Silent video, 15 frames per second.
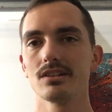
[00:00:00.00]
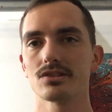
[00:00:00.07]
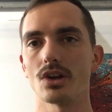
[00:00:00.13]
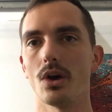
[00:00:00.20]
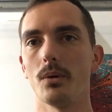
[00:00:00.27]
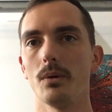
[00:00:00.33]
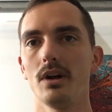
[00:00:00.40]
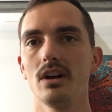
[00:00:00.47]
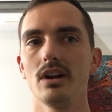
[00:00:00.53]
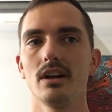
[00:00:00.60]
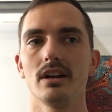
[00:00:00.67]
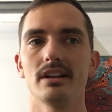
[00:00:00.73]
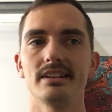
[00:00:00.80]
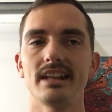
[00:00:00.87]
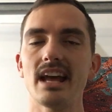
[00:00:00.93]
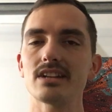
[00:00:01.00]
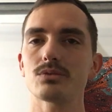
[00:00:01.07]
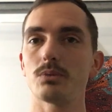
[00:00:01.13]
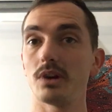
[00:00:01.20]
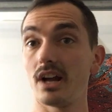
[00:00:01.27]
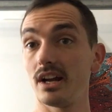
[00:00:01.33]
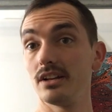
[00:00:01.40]
So that's
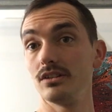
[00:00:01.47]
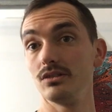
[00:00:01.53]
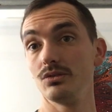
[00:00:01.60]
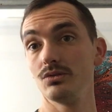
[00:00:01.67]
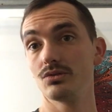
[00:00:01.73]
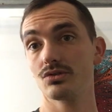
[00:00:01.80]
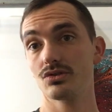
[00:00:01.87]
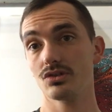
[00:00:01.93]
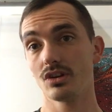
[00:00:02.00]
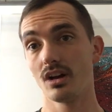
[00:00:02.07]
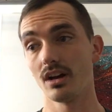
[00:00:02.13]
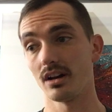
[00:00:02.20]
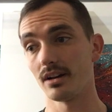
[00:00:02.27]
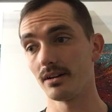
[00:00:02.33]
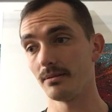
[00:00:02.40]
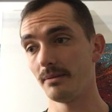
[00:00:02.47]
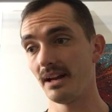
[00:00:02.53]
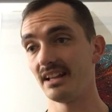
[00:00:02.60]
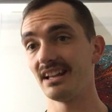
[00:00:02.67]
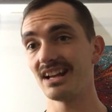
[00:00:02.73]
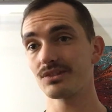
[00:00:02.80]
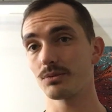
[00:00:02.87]
what I use, um,
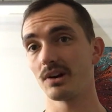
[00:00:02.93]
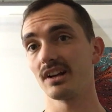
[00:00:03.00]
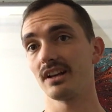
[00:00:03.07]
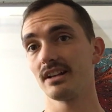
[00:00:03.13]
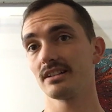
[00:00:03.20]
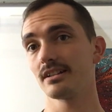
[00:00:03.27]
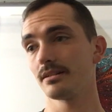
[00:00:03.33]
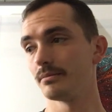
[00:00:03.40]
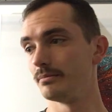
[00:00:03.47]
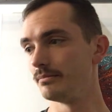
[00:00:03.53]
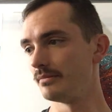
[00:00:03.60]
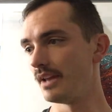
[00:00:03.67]
and that's where I get them.